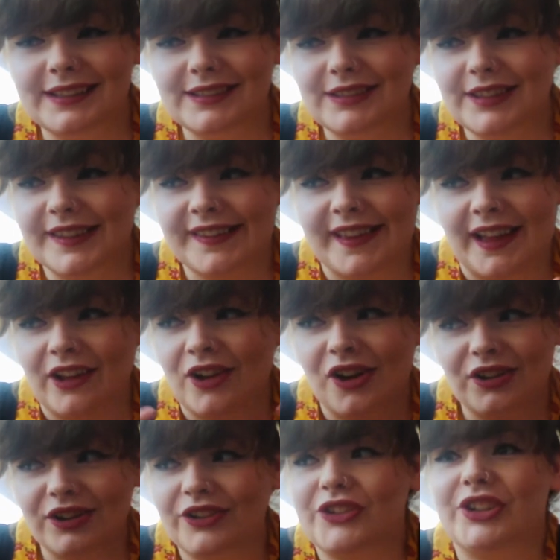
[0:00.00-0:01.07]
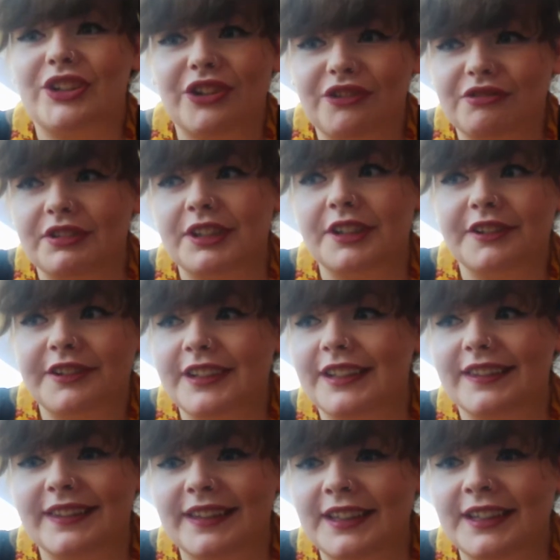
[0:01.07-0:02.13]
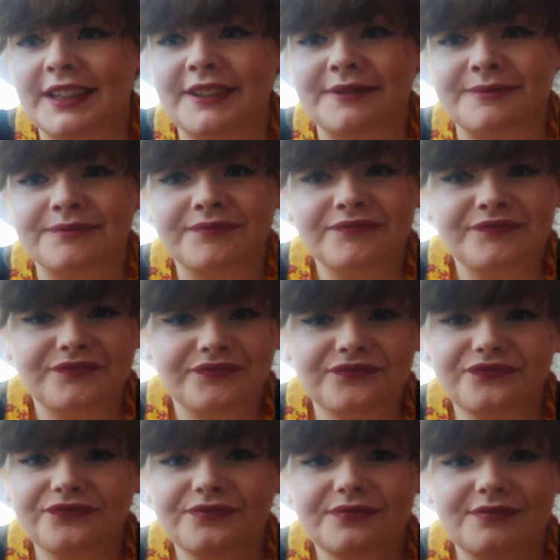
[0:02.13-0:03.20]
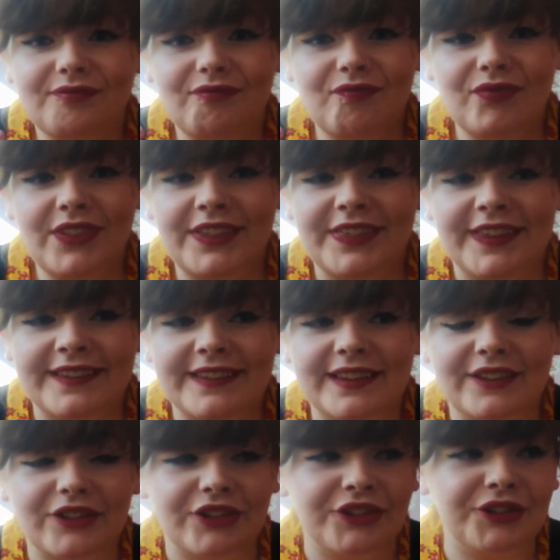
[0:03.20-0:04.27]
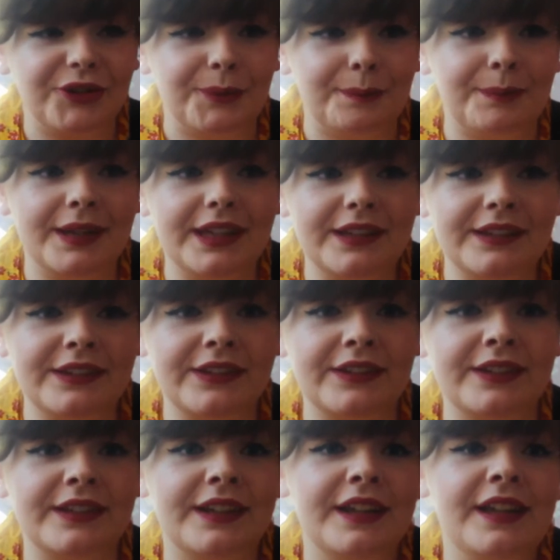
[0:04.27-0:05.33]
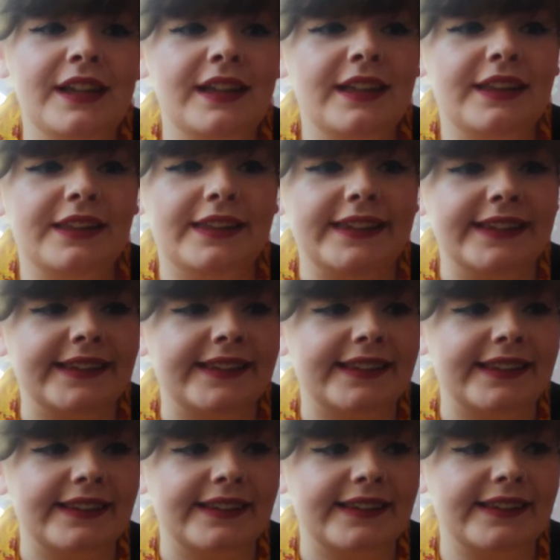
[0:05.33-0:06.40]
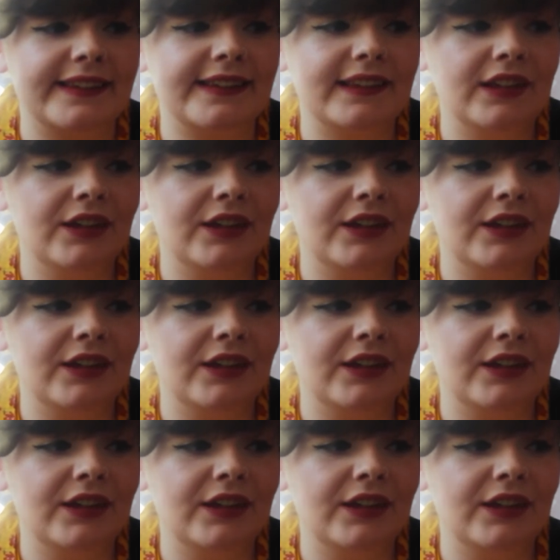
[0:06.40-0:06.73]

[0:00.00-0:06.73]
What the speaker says: psychology degree or anything. This is just opinion. This is